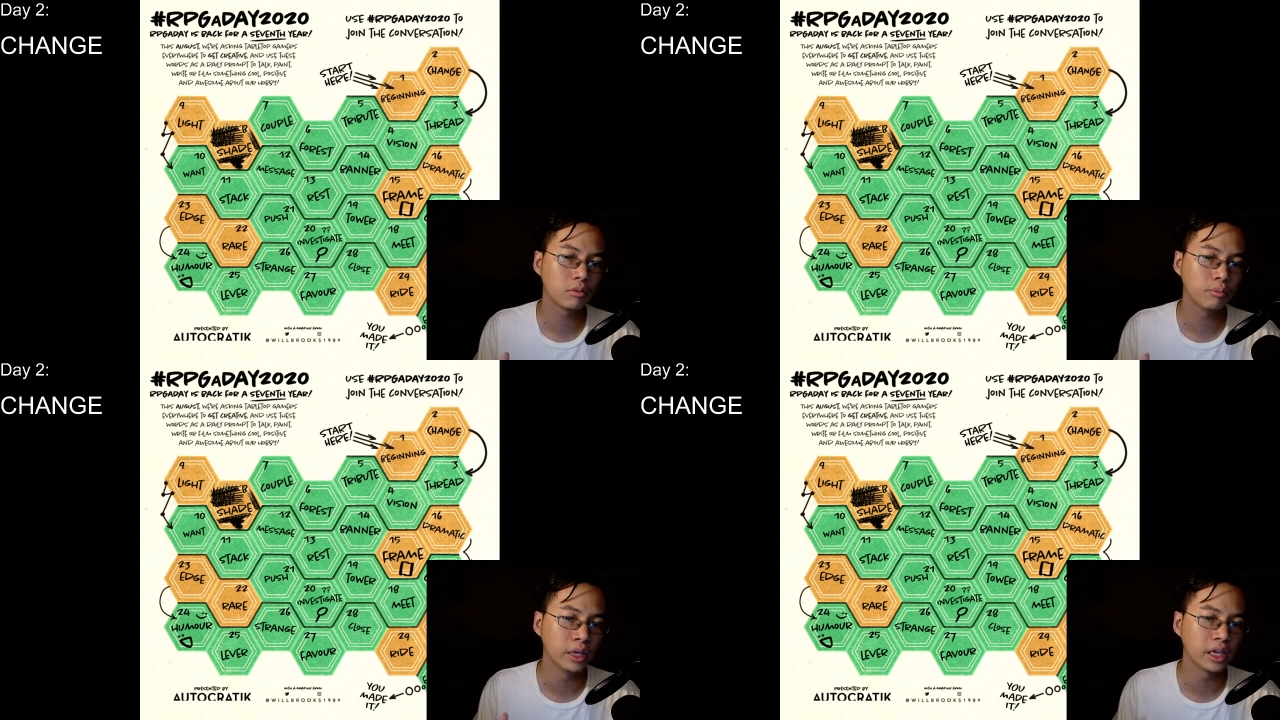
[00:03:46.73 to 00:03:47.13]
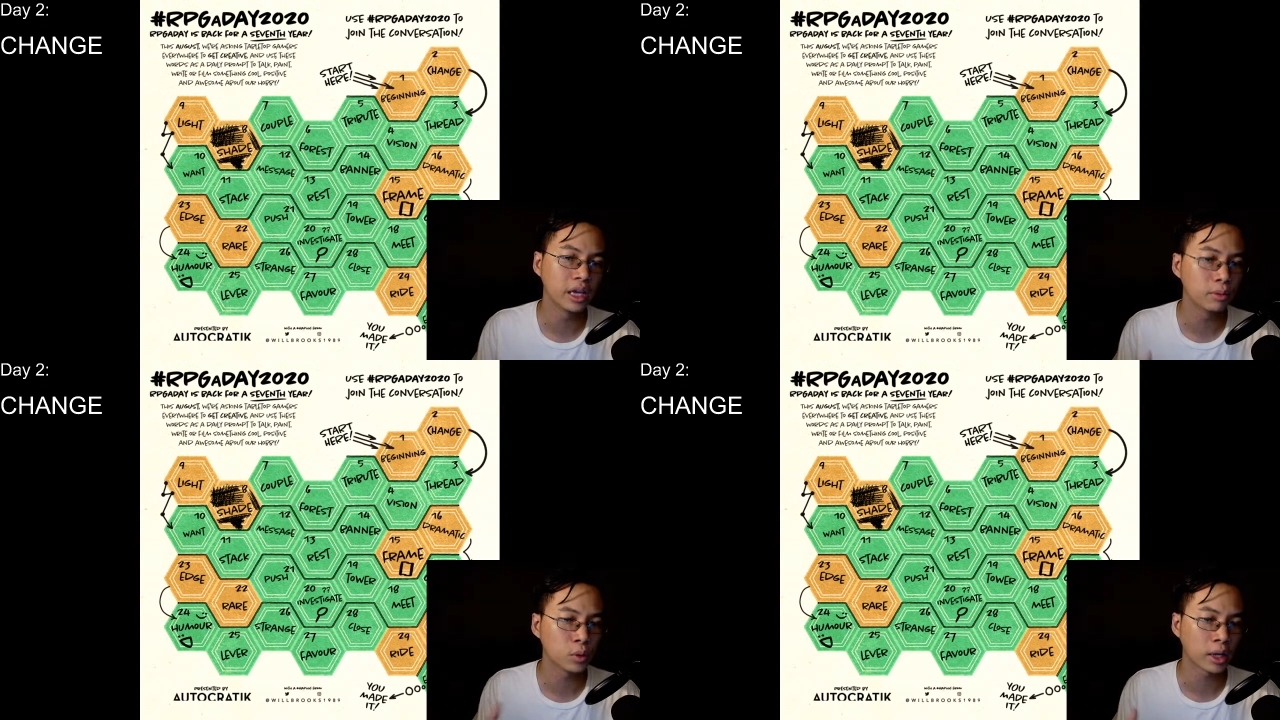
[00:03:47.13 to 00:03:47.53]
being
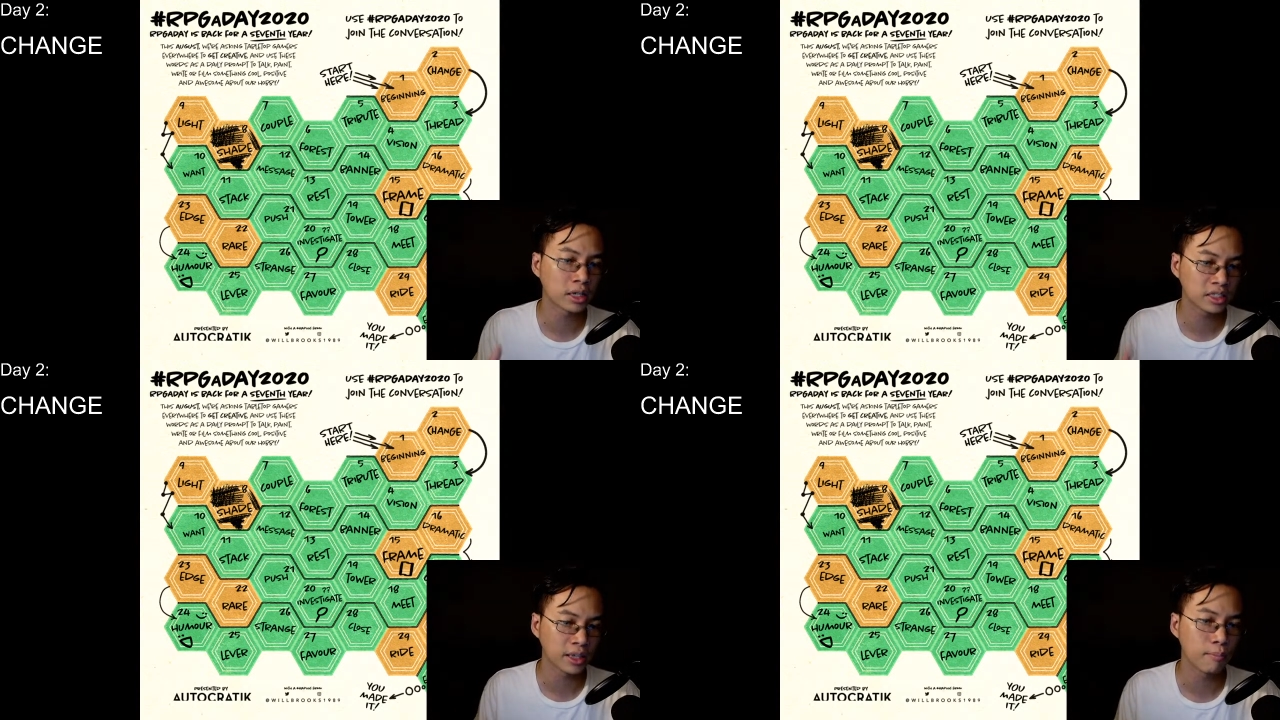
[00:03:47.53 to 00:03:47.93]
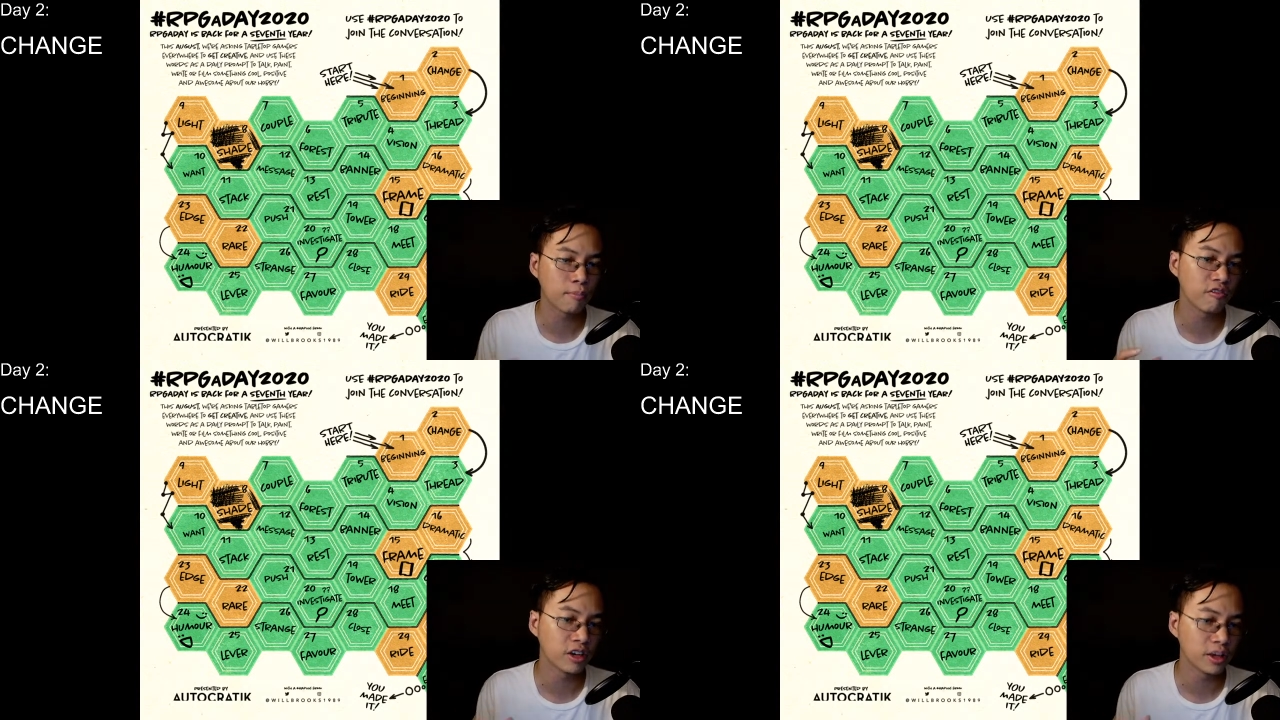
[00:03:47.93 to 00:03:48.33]
able to accept
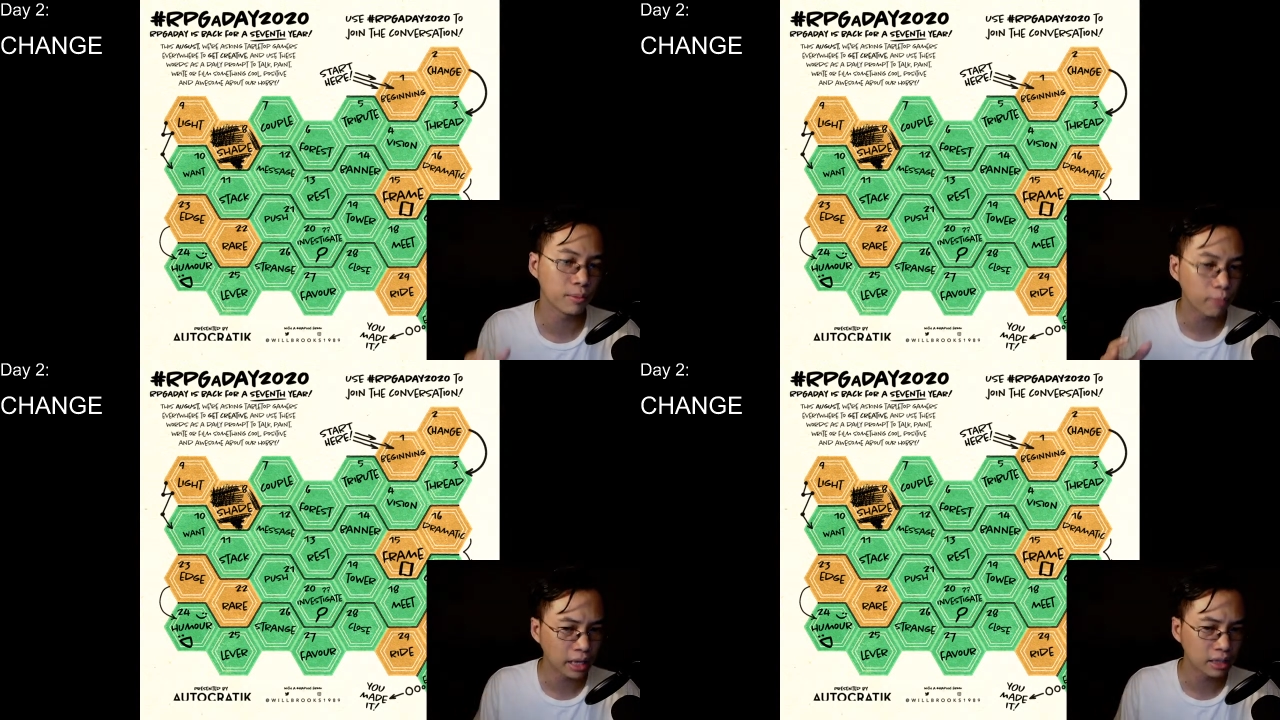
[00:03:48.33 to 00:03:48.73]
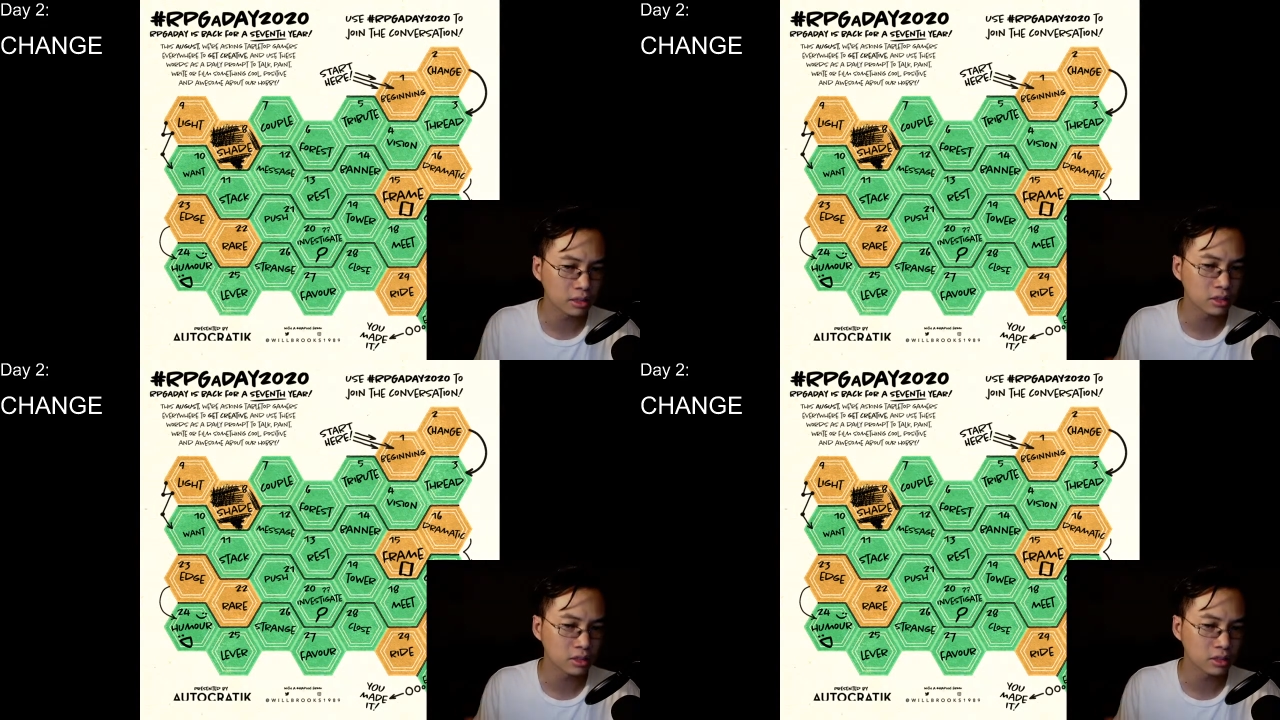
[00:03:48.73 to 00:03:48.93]
very minor,